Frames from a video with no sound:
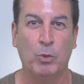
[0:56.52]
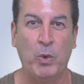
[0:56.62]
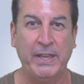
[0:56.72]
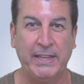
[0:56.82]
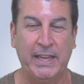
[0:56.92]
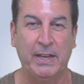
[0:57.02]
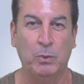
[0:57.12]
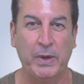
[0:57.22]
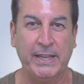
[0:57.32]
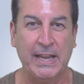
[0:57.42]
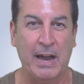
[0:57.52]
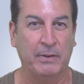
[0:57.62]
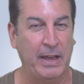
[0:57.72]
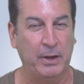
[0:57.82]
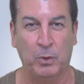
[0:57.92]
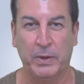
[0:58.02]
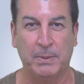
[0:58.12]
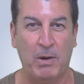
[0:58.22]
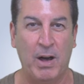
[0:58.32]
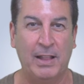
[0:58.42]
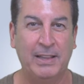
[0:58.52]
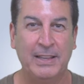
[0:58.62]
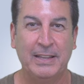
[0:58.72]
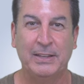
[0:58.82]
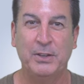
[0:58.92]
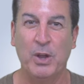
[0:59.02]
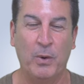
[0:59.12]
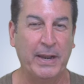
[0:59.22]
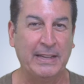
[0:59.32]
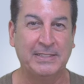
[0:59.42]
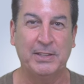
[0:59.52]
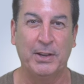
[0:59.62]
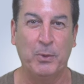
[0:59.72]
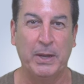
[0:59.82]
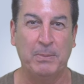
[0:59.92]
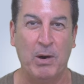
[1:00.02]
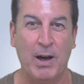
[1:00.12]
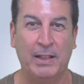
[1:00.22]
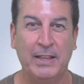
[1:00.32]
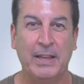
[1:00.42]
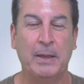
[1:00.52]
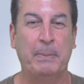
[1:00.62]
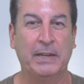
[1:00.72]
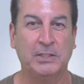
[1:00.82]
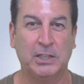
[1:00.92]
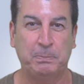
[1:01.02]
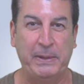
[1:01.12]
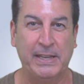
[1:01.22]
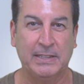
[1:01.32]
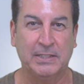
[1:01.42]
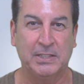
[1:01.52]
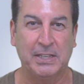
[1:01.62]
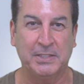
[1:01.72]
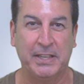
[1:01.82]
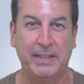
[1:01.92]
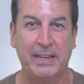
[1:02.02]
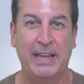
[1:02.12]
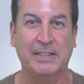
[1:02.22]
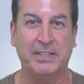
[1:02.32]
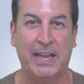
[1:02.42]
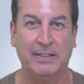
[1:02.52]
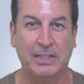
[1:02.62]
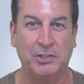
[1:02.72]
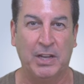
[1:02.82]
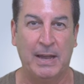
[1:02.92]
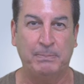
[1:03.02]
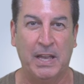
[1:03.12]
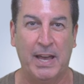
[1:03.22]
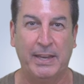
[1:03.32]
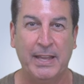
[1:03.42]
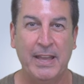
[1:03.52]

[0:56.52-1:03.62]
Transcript: week in and week out. I don't win them all. No one else is going to win them all, but it's just being consistent. It's getting the job done.